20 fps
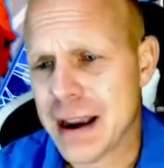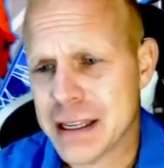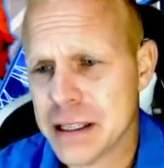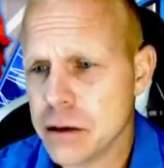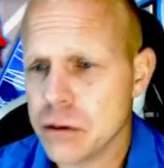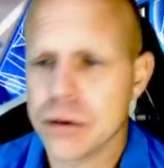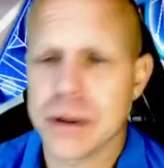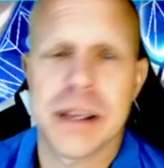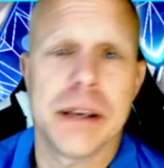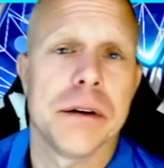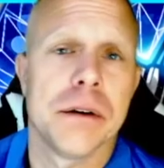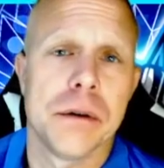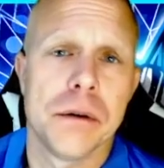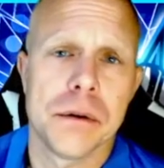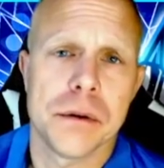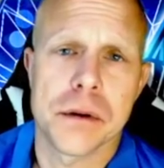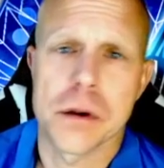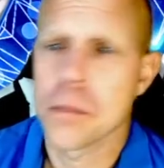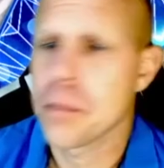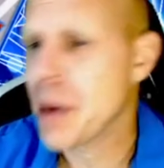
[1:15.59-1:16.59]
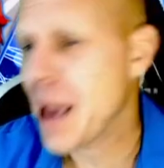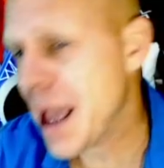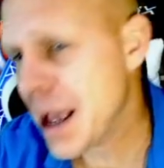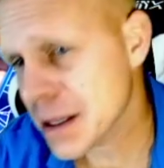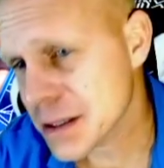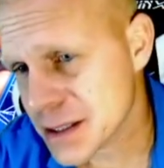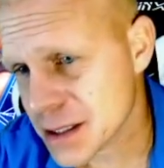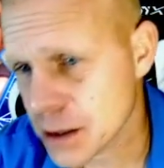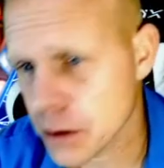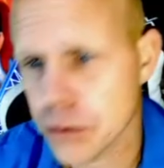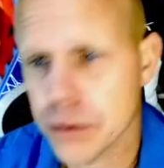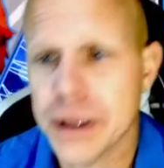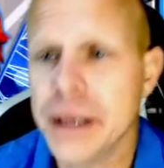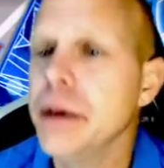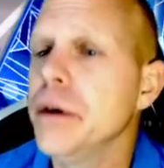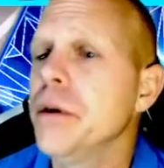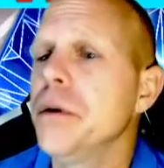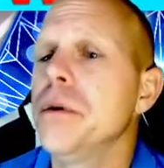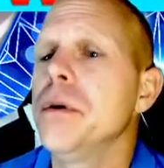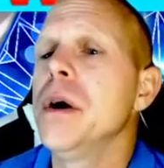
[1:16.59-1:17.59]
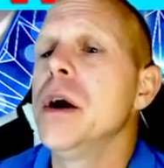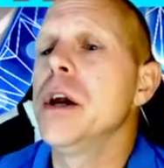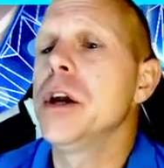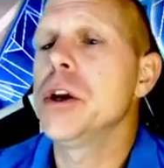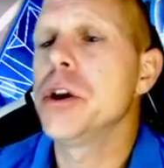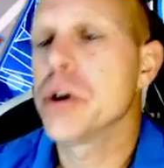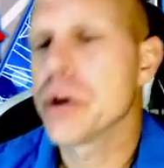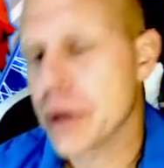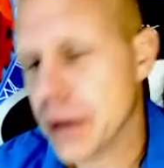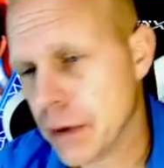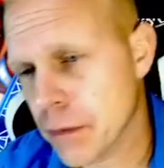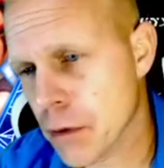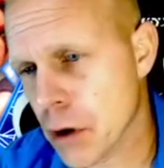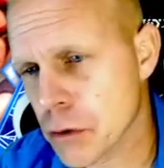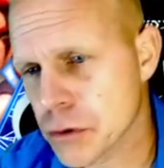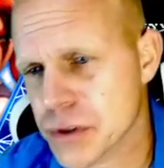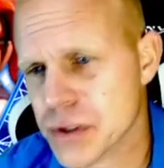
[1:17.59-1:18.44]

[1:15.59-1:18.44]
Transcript: It'll kill your pets, it'll kill your heroes,